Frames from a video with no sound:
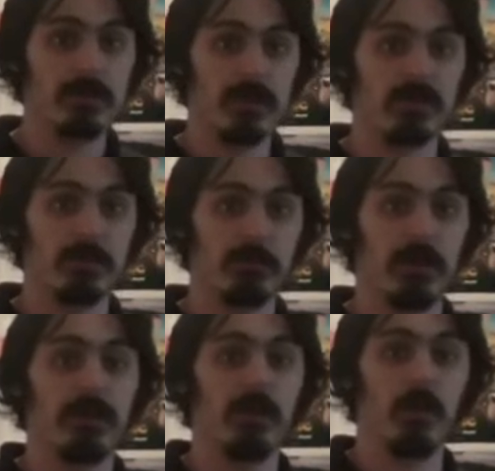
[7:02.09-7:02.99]
to the desert
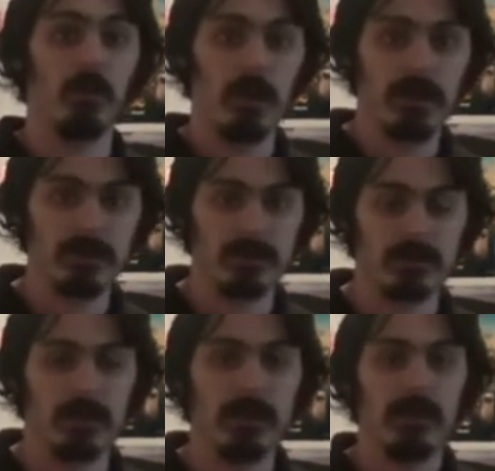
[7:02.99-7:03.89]
planet
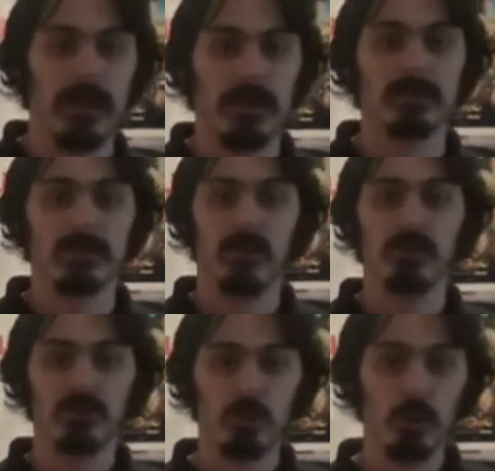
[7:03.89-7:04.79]
Arrakis, as
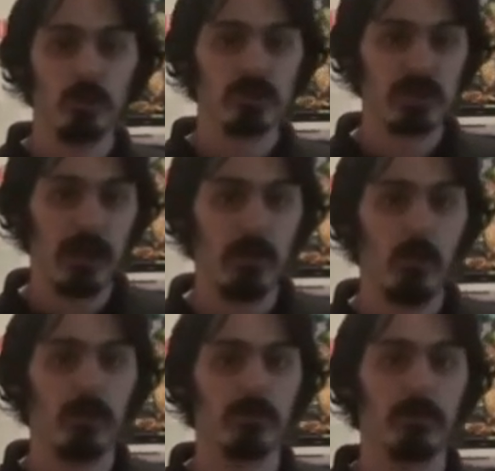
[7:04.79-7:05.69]
does Luke
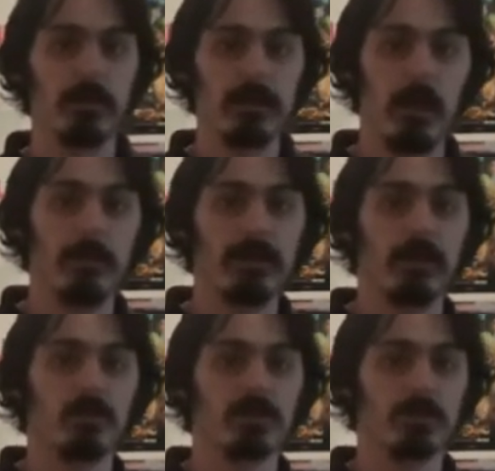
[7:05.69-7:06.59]
Skywalker becoming a
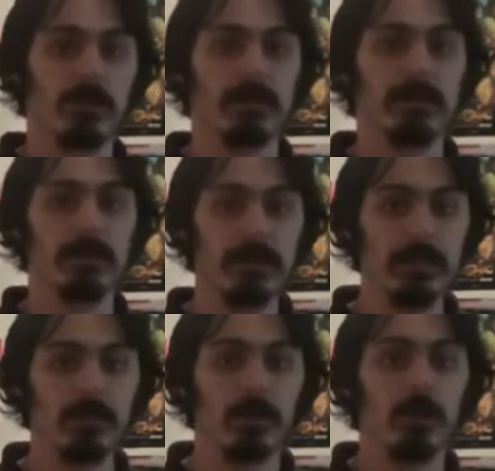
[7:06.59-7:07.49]
respected
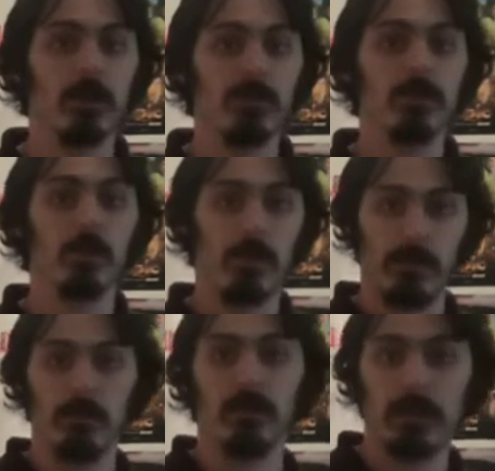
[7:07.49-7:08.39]
leader for the
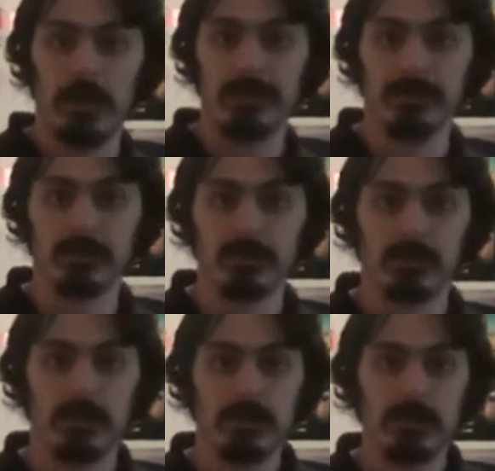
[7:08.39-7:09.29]
Rebel Alliance.
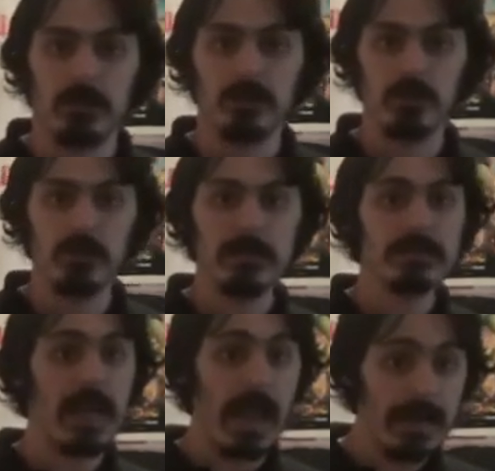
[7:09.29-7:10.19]
Dune
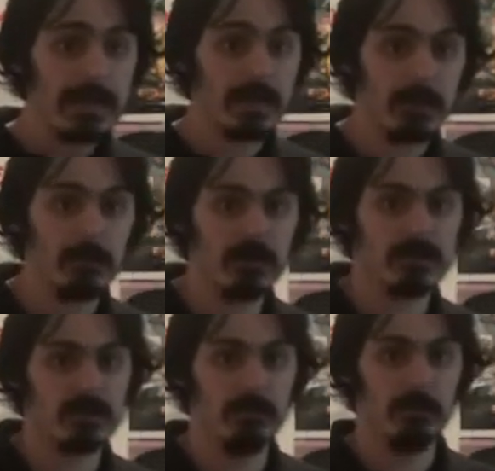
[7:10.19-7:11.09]
is anything but
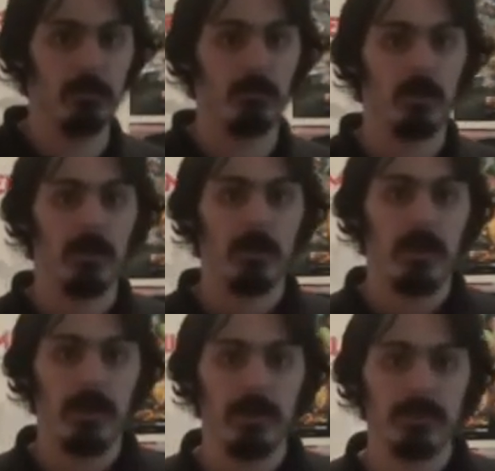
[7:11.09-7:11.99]
simple,
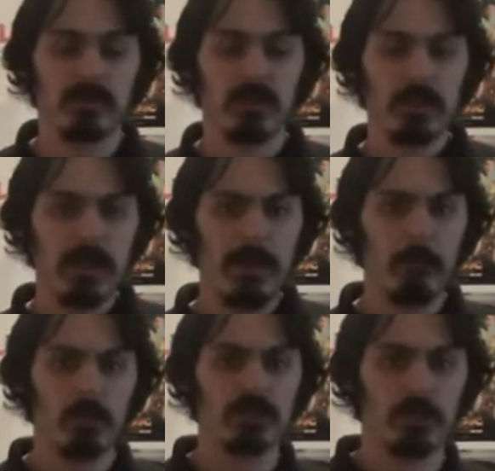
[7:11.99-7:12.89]
and there's a lot
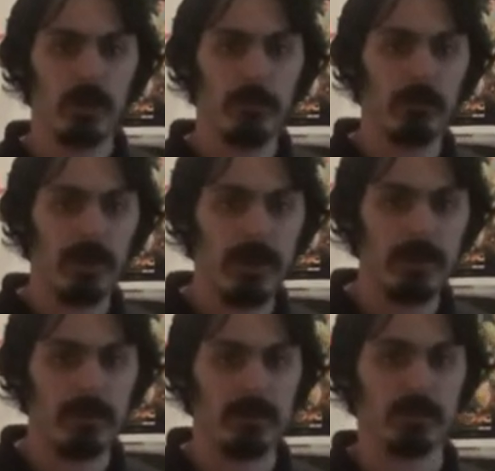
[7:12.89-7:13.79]
more to
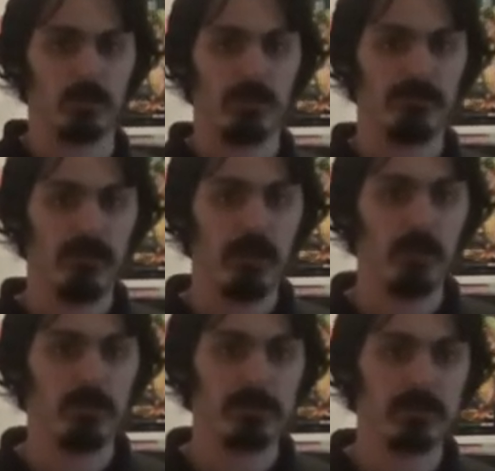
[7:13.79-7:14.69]
comprehend as we
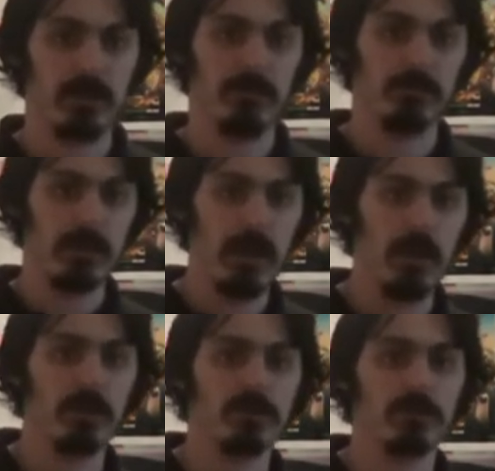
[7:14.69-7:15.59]
follow its set of
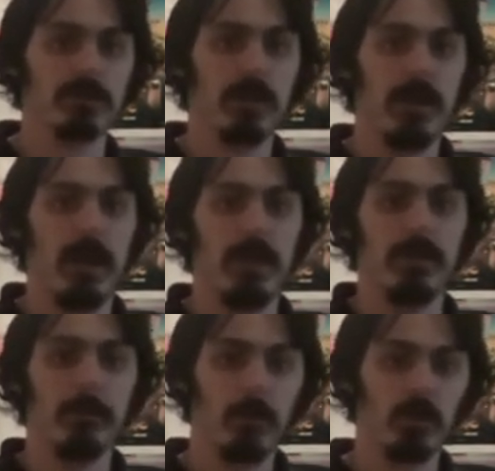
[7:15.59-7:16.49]
characters and
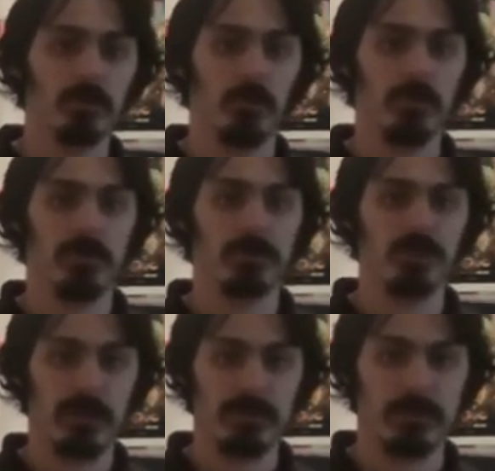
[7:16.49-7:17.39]
their multiple
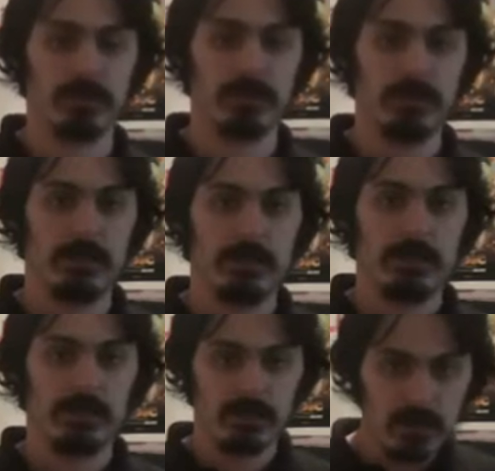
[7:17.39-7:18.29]
agendas.
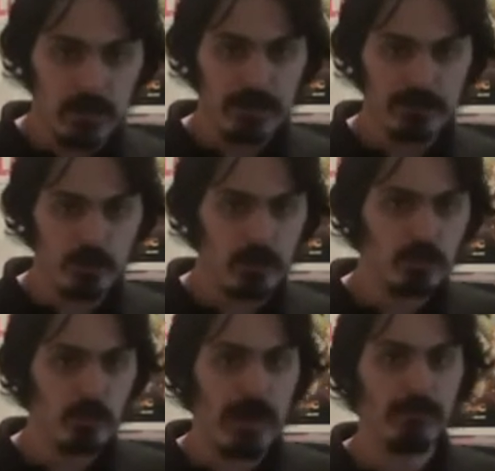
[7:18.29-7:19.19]
There's a lot to
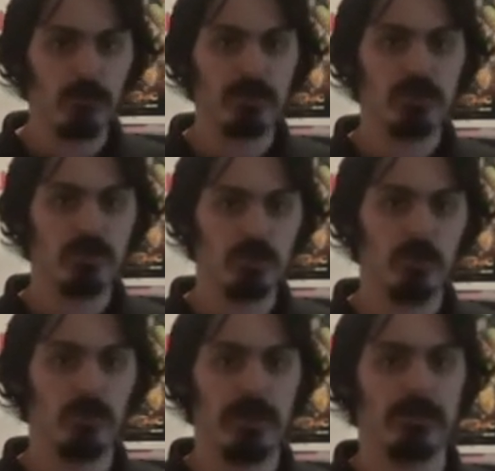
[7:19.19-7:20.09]
unravel in
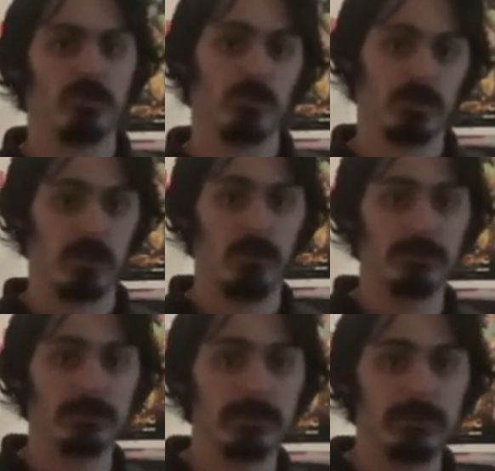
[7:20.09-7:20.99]
Dune as a
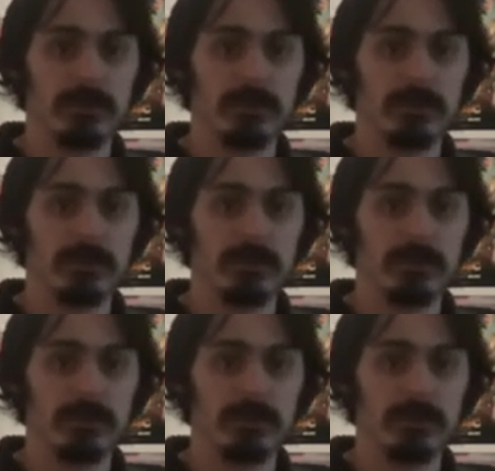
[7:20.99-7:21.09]
result.